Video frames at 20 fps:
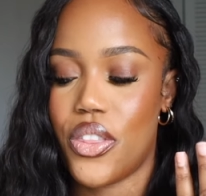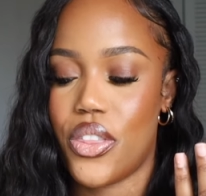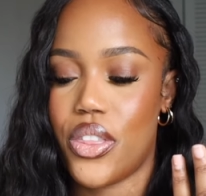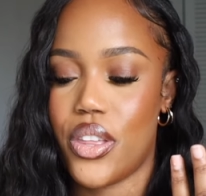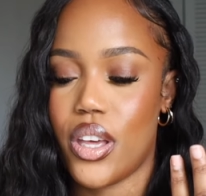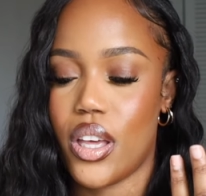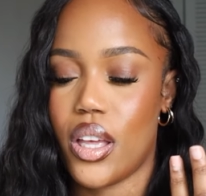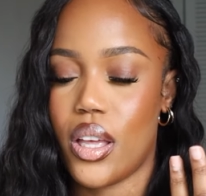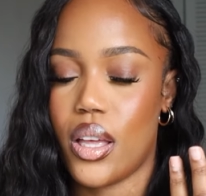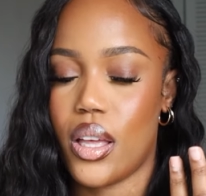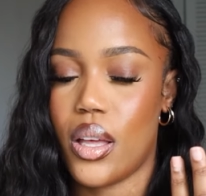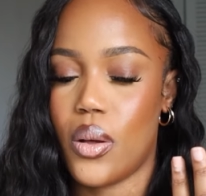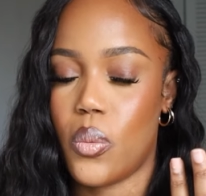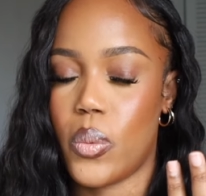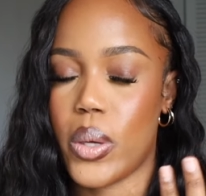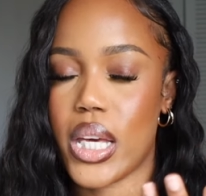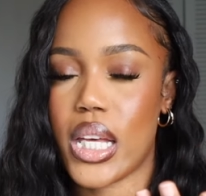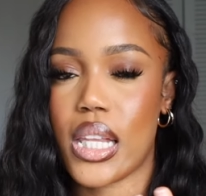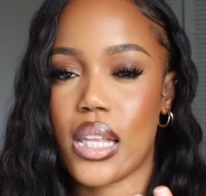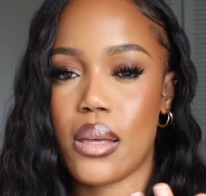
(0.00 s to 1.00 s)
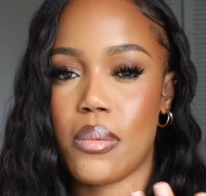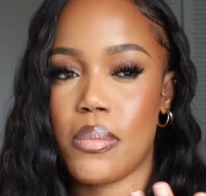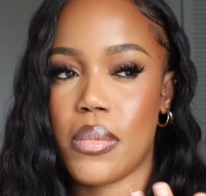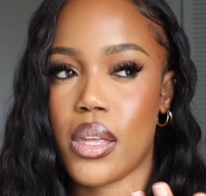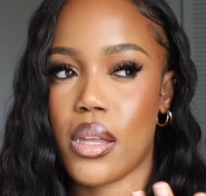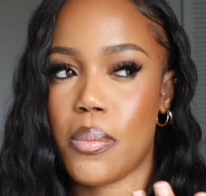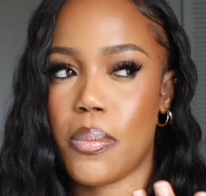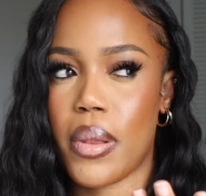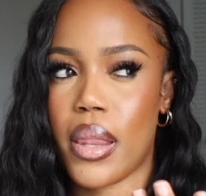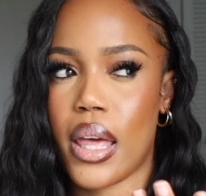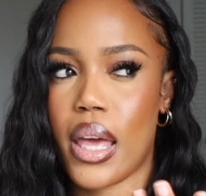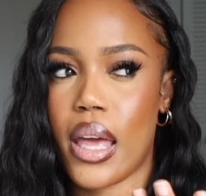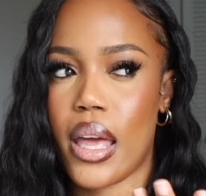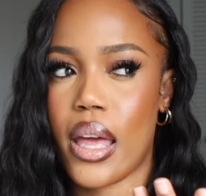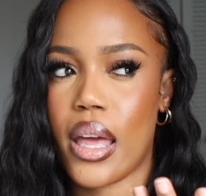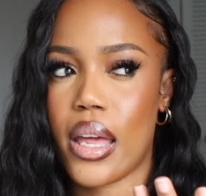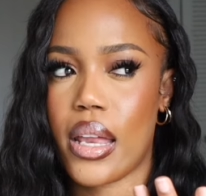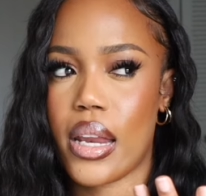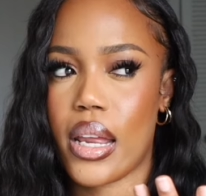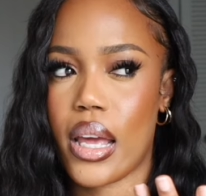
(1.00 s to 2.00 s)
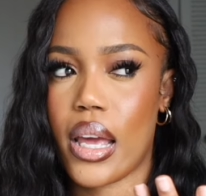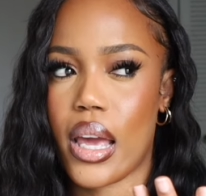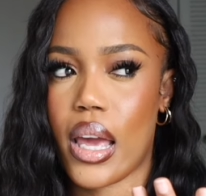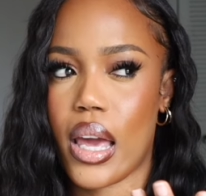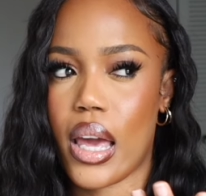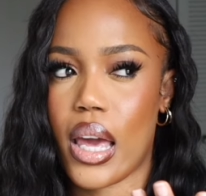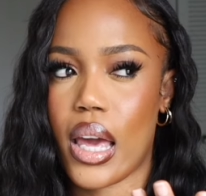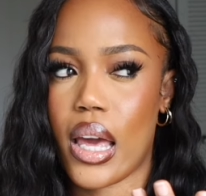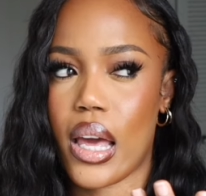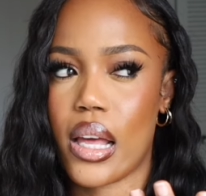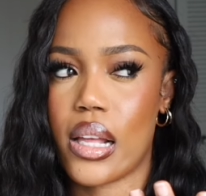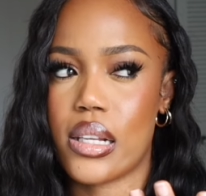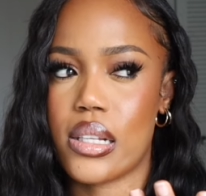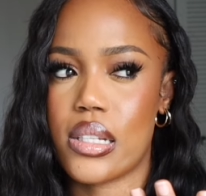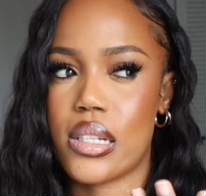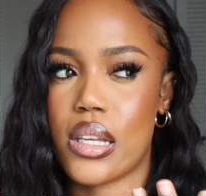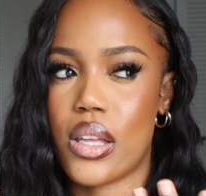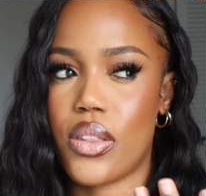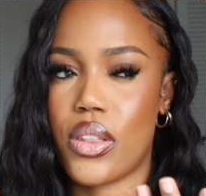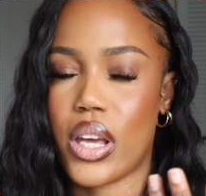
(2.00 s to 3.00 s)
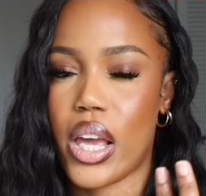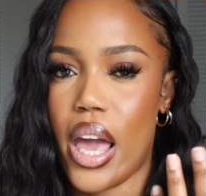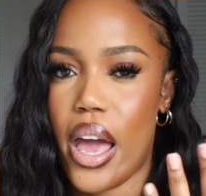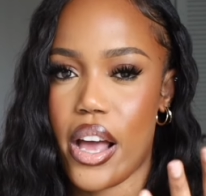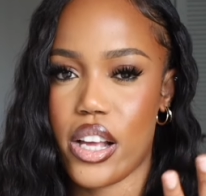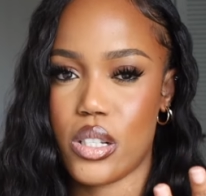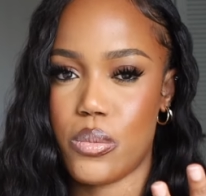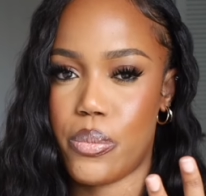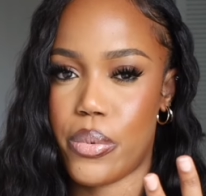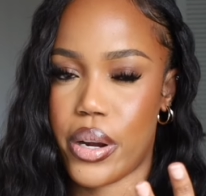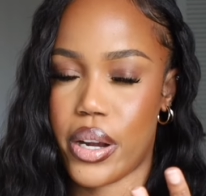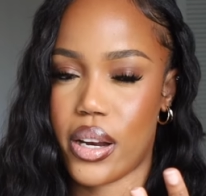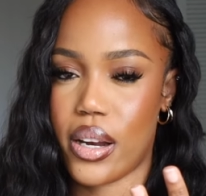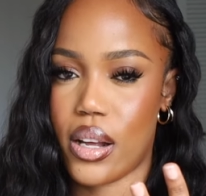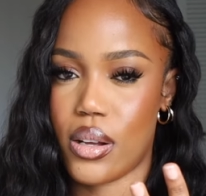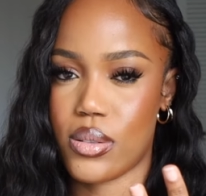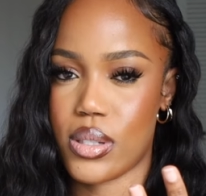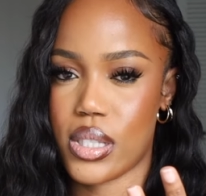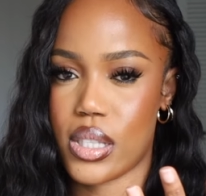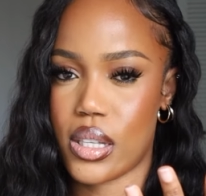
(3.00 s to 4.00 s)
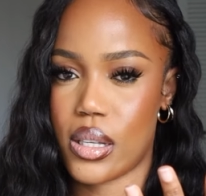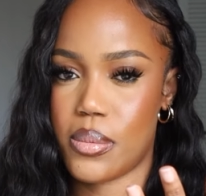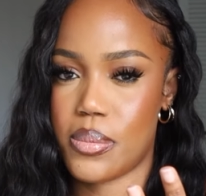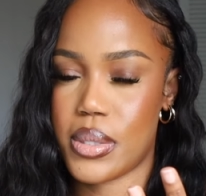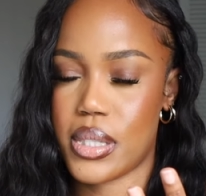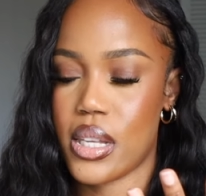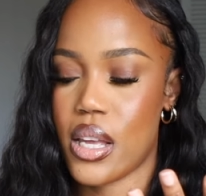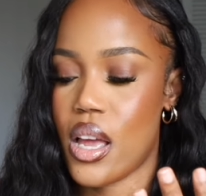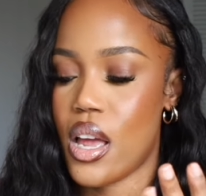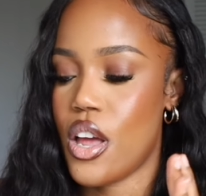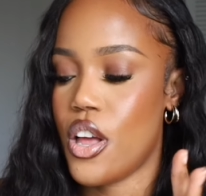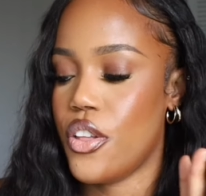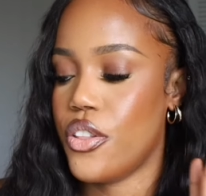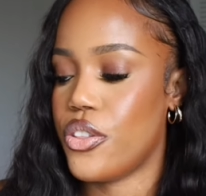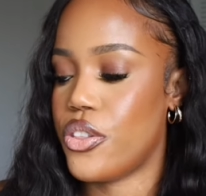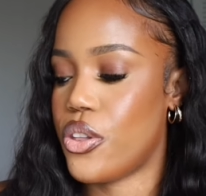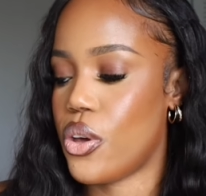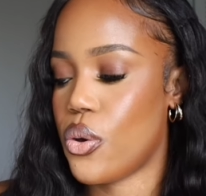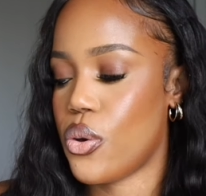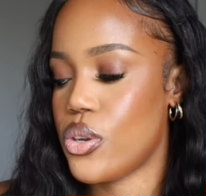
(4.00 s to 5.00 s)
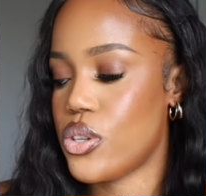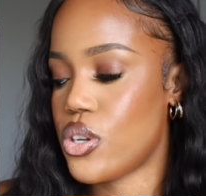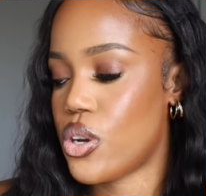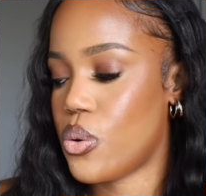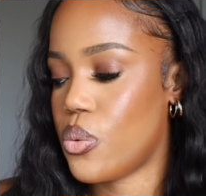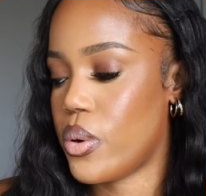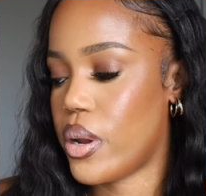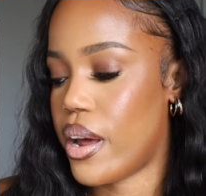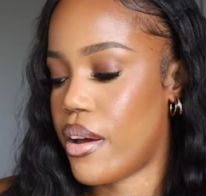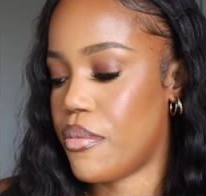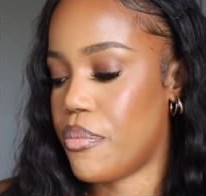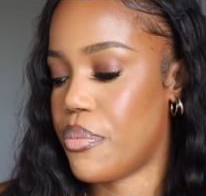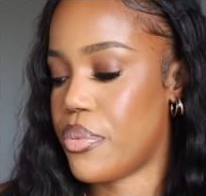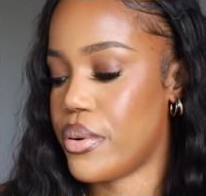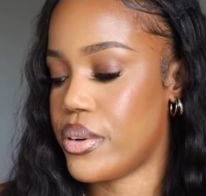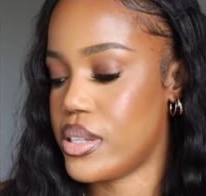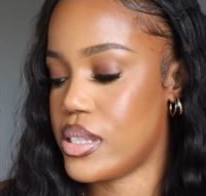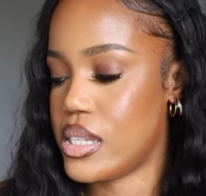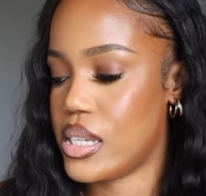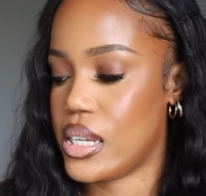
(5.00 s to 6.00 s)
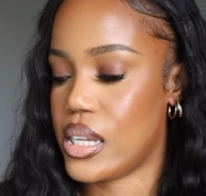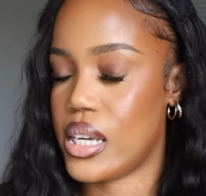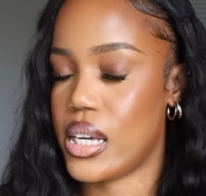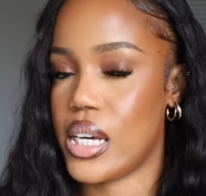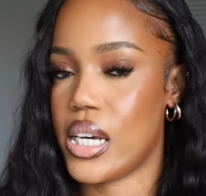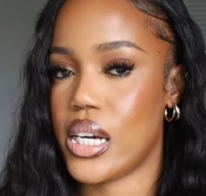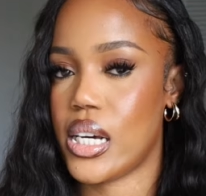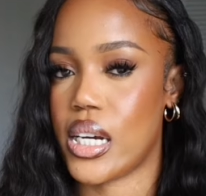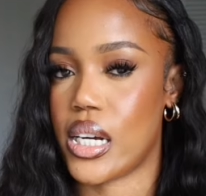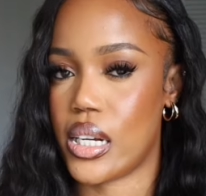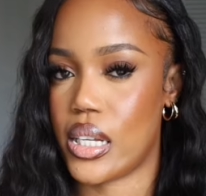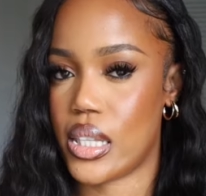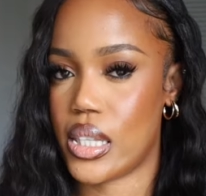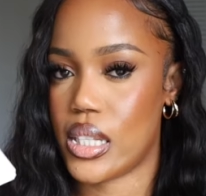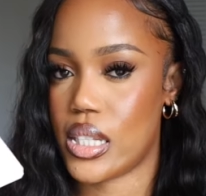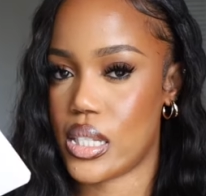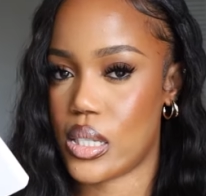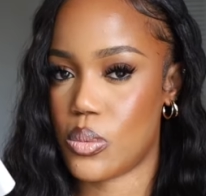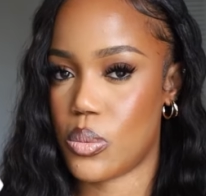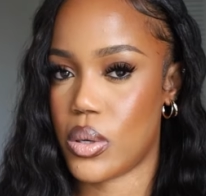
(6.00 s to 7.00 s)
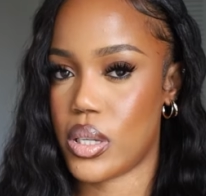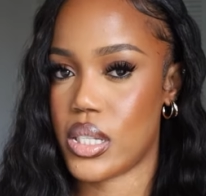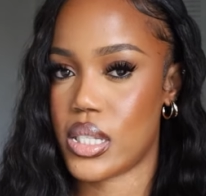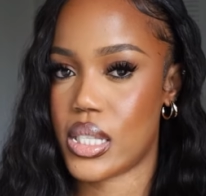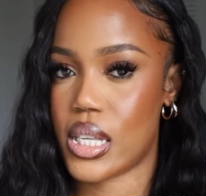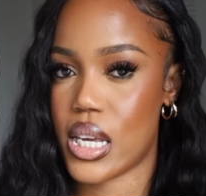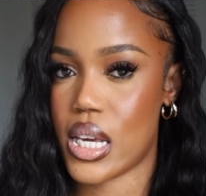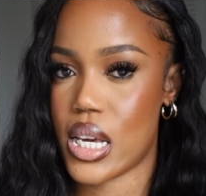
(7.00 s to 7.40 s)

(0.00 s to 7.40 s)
the weekly meal plan, and the cash breakdown slips. Those are what I've printed here. This is what's